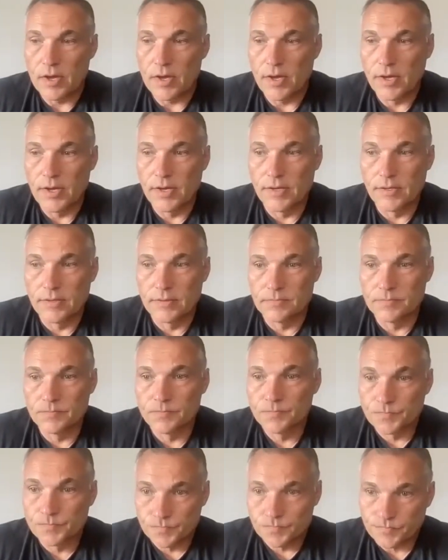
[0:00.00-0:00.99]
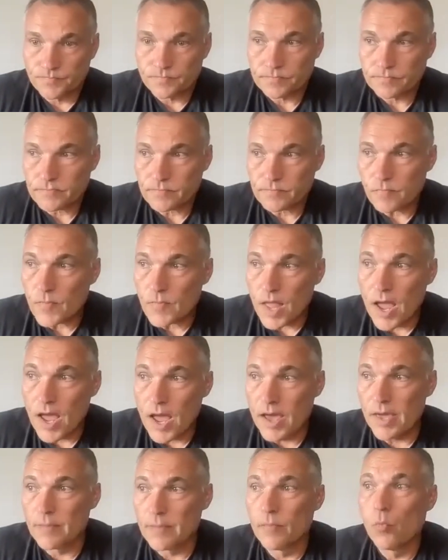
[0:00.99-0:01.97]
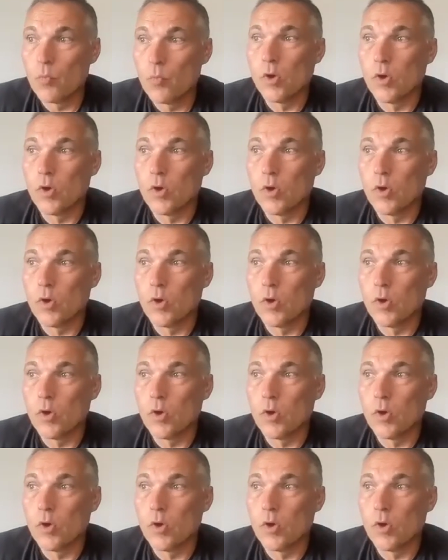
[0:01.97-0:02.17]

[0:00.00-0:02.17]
I am